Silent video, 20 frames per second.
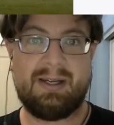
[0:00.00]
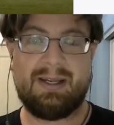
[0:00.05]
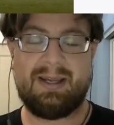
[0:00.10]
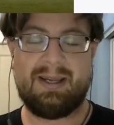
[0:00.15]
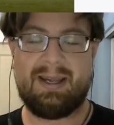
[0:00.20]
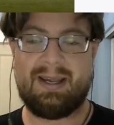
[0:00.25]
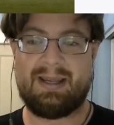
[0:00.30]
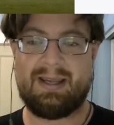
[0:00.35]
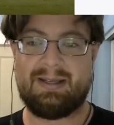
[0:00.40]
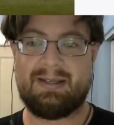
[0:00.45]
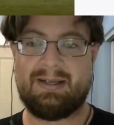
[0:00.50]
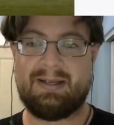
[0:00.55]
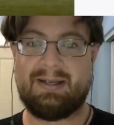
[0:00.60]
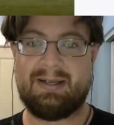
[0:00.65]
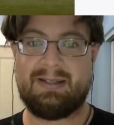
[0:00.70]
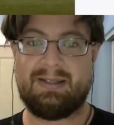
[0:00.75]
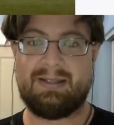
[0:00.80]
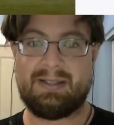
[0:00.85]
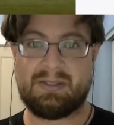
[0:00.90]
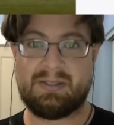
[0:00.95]
And
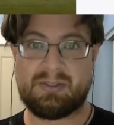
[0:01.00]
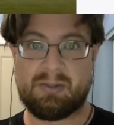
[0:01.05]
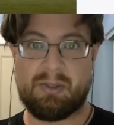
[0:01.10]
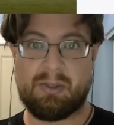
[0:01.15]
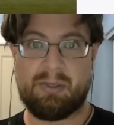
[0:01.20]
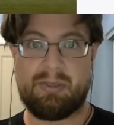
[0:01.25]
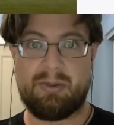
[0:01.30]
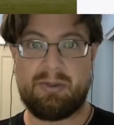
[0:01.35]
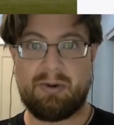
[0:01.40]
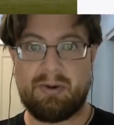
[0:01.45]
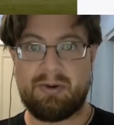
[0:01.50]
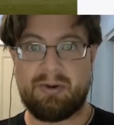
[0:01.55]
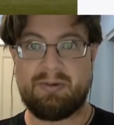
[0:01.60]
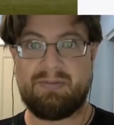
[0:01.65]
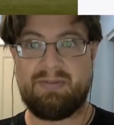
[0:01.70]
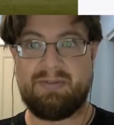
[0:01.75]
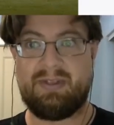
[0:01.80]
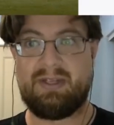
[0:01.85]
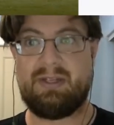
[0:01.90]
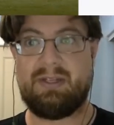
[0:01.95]
in this third
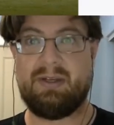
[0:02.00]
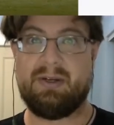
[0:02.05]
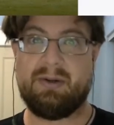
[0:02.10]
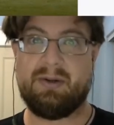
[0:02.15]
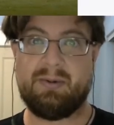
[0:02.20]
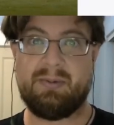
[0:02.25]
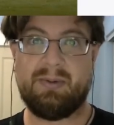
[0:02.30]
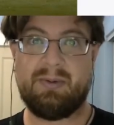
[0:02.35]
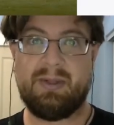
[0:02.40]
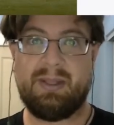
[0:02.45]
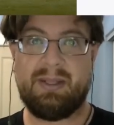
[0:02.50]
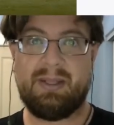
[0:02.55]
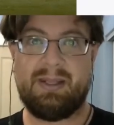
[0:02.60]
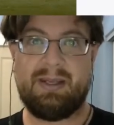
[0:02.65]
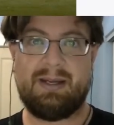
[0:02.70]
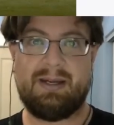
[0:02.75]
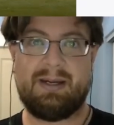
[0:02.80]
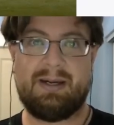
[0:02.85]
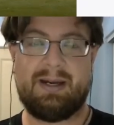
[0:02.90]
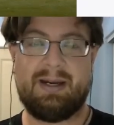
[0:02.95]
video,
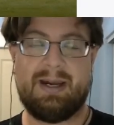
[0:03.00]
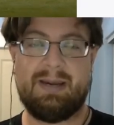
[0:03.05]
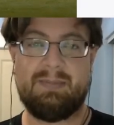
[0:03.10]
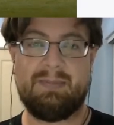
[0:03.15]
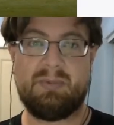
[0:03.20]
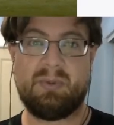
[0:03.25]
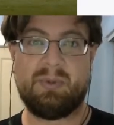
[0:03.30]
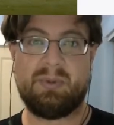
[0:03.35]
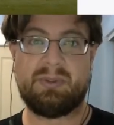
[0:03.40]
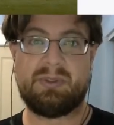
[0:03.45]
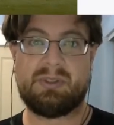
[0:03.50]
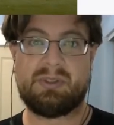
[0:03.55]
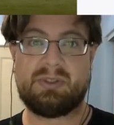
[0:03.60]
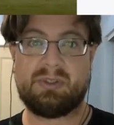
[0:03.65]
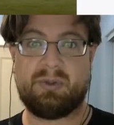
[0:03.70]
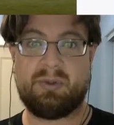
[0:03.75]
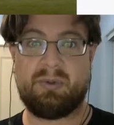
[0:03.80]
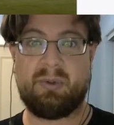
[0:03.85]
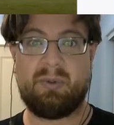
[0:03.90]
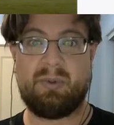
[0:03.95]
I'm going to
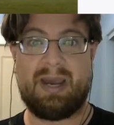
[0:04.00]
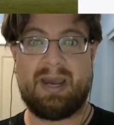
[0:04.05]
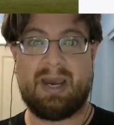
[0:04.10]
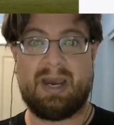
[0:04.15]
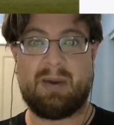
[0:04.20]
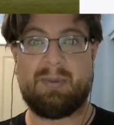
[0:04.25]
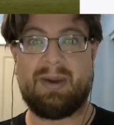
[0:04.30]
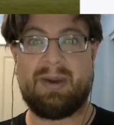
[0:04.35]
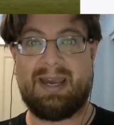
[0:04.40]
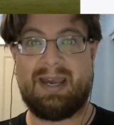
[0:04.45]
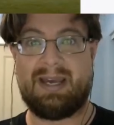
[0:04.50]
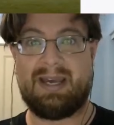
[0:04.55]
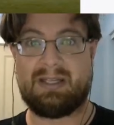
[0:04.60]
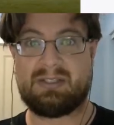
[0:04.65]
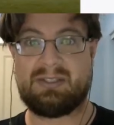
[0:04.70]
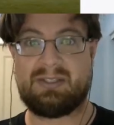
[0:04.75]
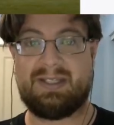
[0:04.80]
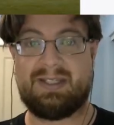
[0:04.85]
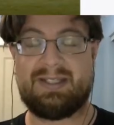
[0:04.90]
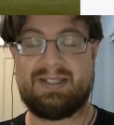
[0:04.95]
show you how I
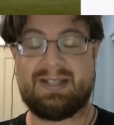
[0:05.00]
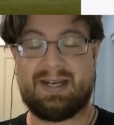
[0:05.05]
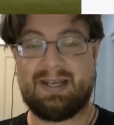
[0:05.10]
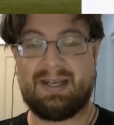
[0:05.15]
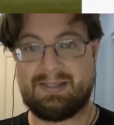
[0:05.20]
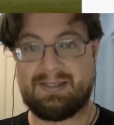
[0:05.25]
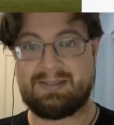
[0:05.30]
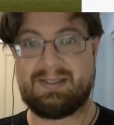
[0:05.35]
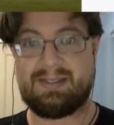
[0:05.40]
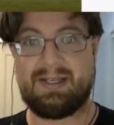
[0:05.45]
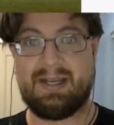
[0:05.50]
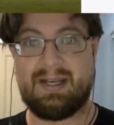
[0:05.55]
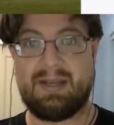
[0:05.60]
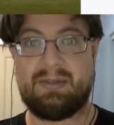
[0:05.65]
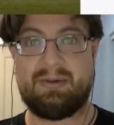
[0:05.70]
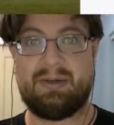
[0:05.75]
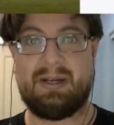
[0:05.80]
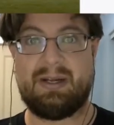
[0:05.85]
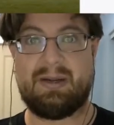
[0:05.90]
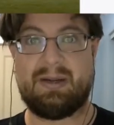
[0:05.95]
actually tie this
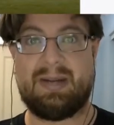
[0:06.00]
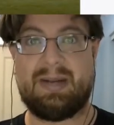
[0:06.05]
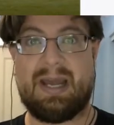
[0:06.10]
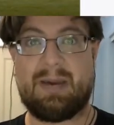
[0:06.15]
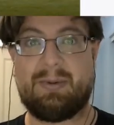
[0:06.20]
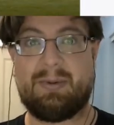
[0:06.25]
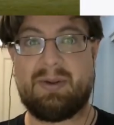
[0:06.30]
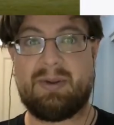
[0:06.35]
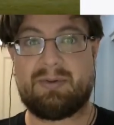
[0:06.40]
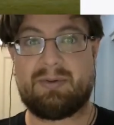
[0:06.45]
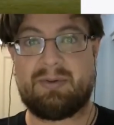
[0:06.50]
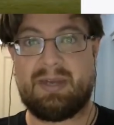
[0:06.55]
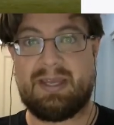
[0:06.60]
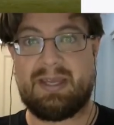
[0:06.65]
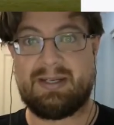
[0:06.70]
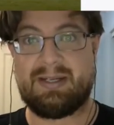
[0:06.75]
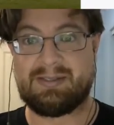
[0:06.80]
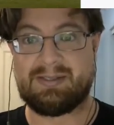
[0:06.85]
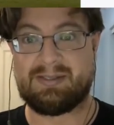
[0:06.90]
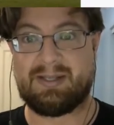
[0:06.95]
together now and how I
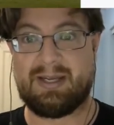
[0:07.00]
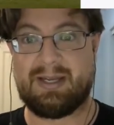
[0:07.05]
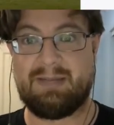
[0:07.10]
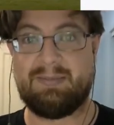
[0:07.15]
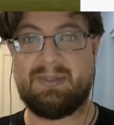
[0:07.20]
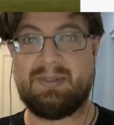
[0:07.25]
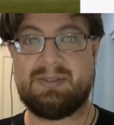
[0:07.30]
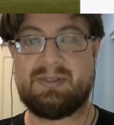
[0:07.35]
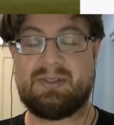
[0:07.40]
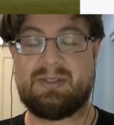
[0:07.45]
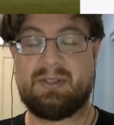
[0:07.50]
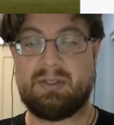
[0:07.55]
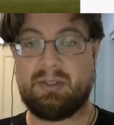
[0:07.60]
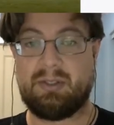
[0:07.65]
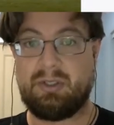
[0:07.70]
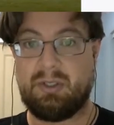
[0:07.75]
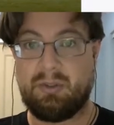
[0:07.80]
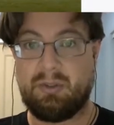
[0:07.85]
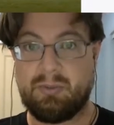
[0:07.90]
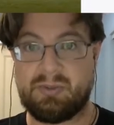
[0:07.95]
create assignments that are
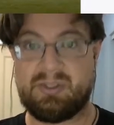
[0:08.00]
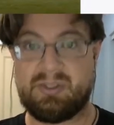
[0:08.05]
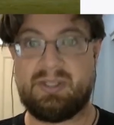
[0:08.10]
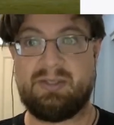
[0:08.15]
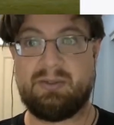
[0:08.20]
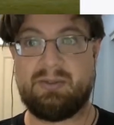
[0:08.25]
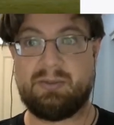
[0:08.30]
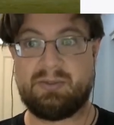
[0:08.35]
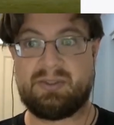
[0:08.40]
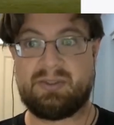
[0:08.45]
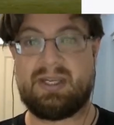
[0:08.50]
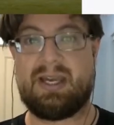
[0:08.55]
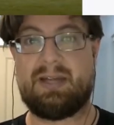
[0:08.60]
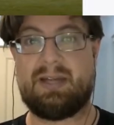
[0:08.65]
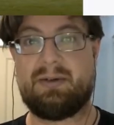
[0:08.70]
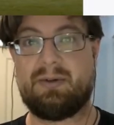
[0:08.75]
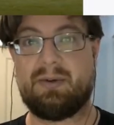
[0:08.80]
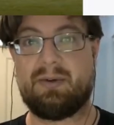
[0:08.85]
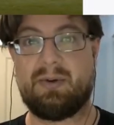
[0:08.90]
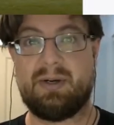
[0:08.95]
using those
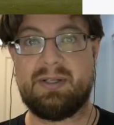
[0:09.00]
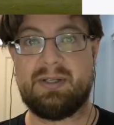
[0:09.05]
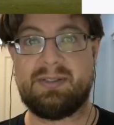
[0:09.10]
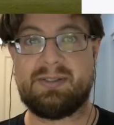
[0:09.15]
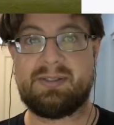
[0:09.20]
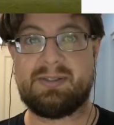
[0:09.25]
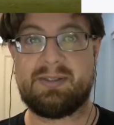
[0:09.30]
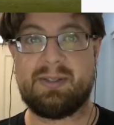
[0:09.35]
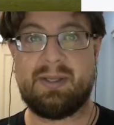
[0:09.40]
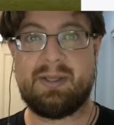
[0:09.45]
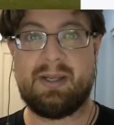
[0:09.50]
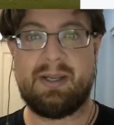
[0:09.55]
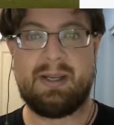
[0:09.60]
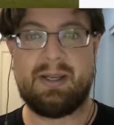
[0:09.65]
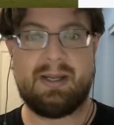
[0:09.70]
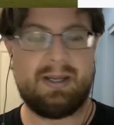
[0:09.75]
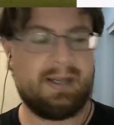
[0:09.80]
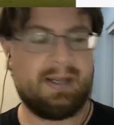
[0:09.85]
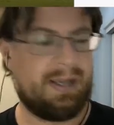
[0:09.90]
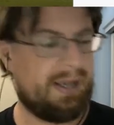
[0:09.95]
categories.
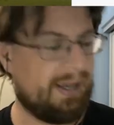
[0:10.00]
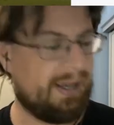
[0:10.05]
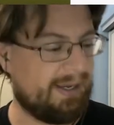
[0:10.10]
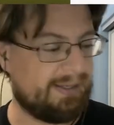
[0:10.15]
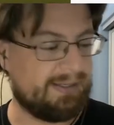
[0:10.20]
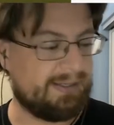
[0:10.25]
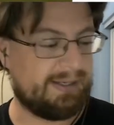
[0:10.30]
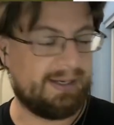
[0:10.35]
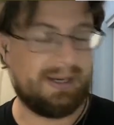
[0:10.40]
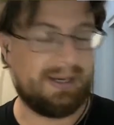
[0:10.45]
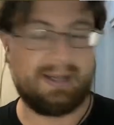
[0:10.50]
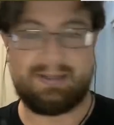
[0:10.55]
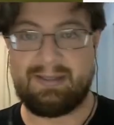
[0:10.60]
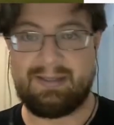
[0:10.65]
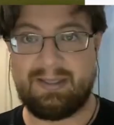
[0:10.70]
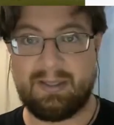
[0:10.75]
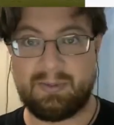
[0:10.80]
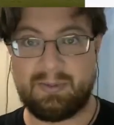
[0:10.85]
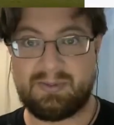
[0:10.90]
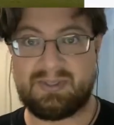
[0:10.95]
And at
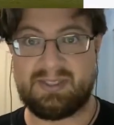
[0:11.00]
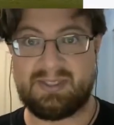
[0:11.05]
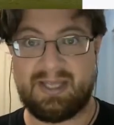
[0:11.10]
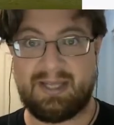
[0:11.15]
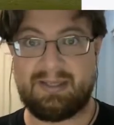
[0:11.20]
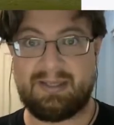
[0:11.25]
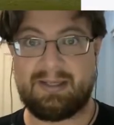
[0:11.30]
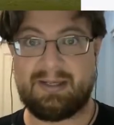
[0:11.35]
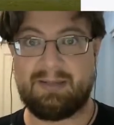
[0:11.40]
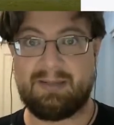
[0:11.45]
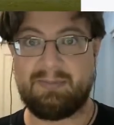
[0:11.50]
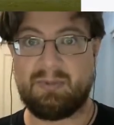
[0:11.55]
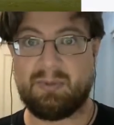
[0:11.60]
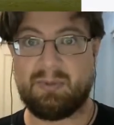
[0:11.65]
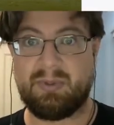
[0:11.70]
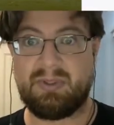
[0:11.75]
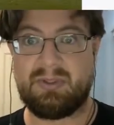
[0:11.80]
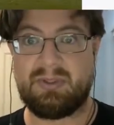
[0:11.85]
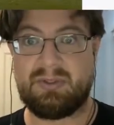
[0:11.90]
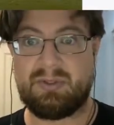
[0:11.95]
the outset, I'm
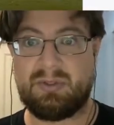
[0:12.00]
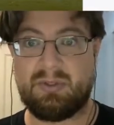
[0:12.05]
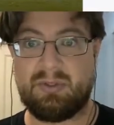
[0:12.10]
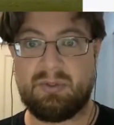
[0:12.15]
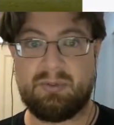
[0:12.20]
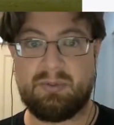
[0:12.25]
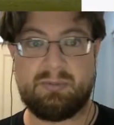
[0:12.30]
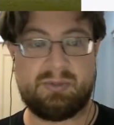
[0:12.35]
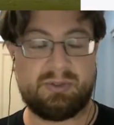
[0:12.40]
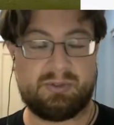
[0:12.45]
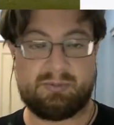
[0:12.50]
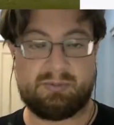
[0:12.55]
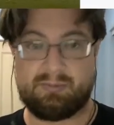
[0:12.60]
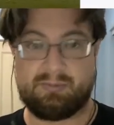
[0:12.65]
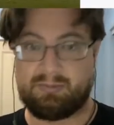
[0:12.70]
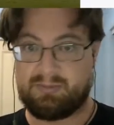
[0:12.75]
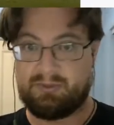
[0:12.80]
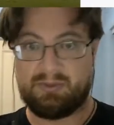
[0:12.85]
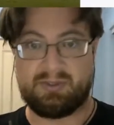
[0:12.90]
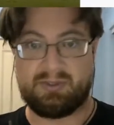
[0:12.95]
going to just
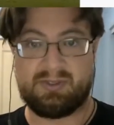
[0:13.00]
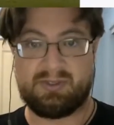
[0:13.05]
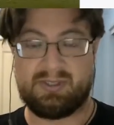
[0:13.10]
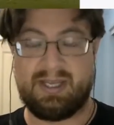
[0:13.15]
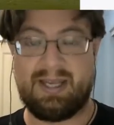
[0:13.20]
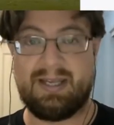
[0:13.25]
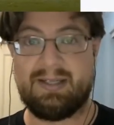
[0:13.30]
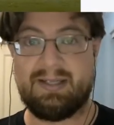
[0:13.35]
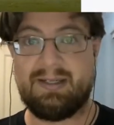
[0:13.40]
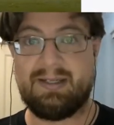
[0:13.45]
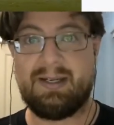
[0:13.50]
say it,